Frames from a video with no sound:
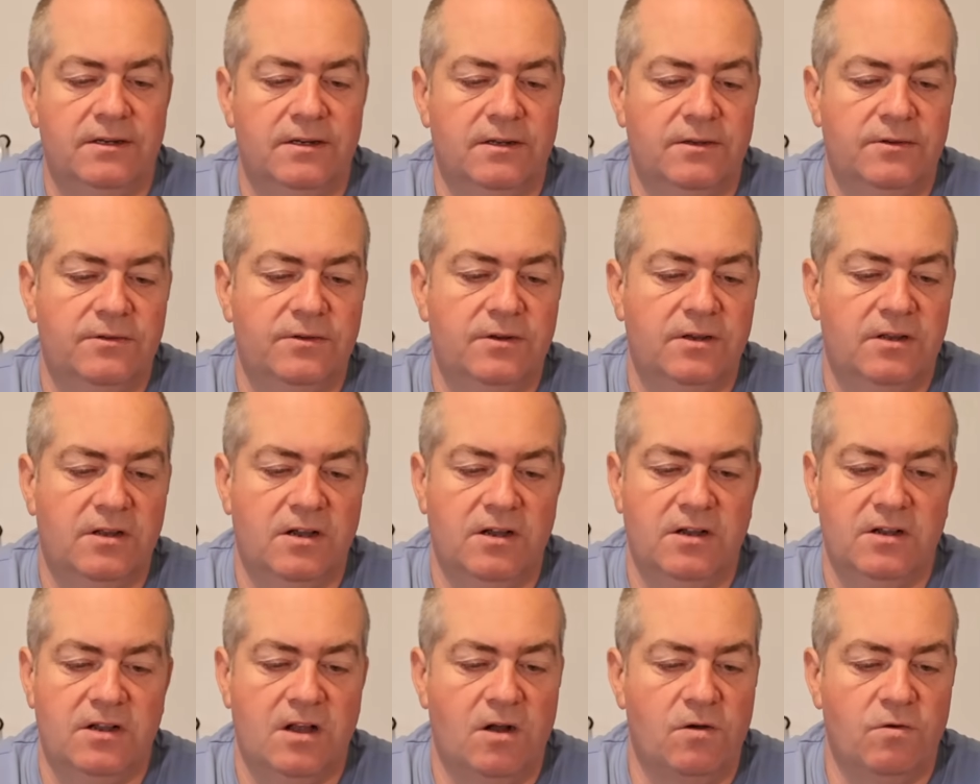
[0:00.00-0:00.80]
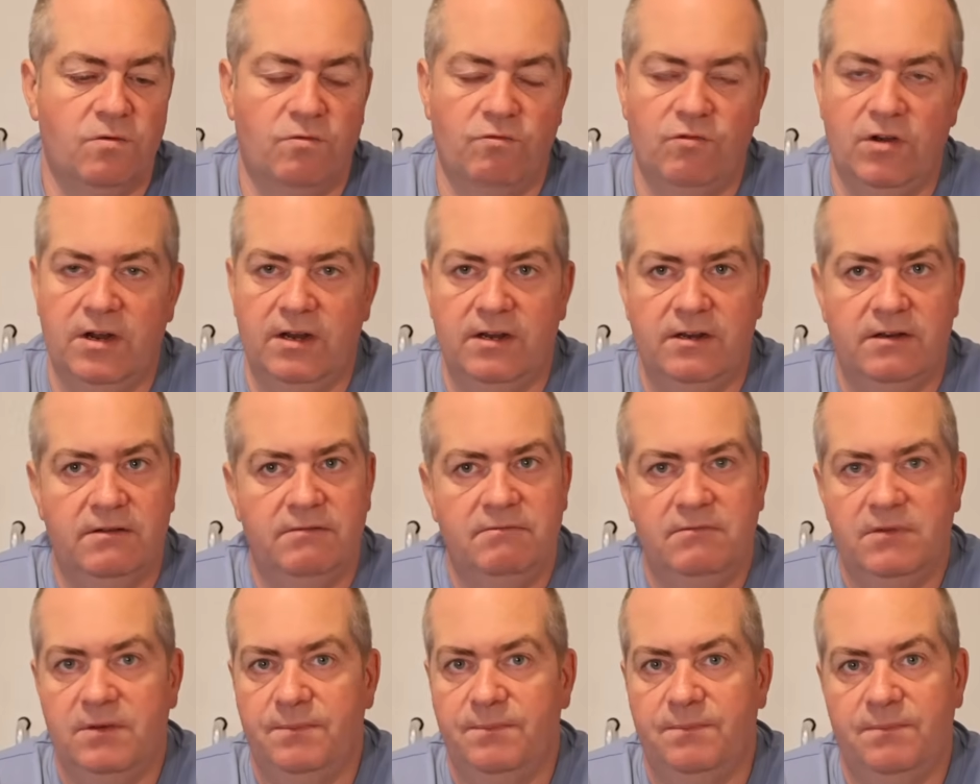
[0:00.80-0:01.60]
You know, a gold ring,
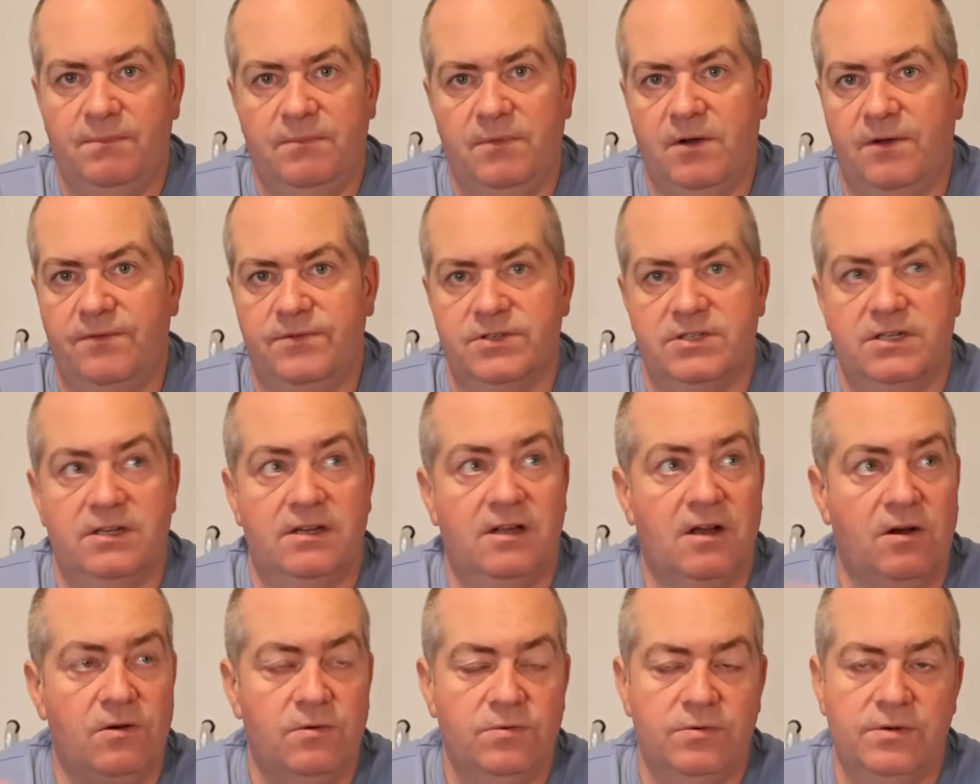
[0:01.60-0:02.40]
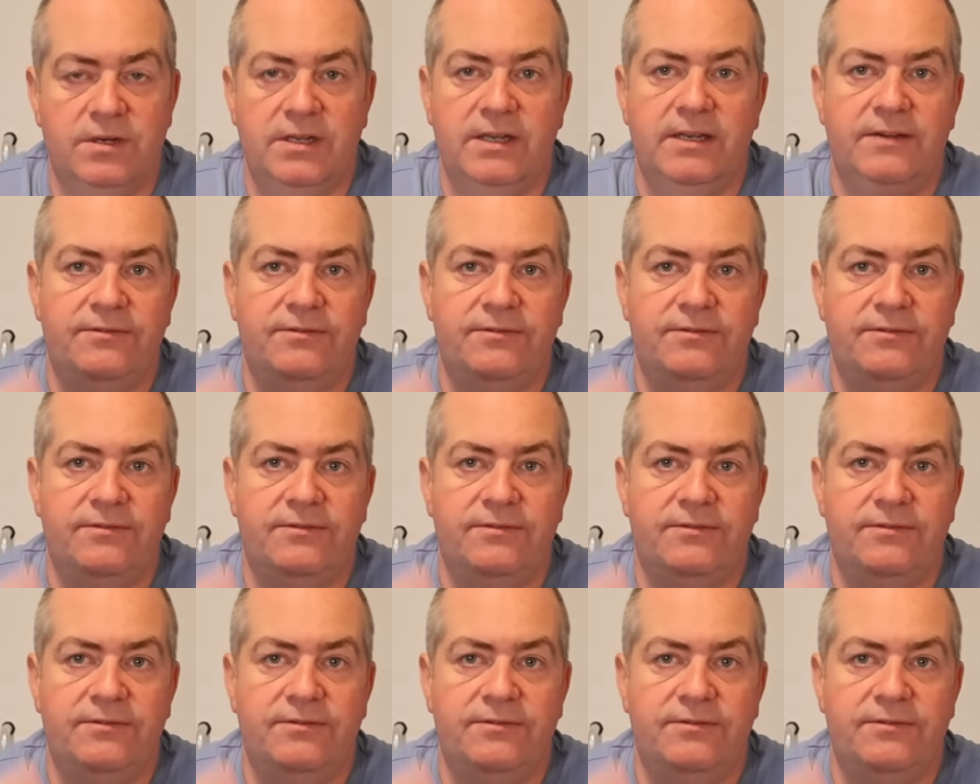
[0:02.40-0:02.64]
obviously gold,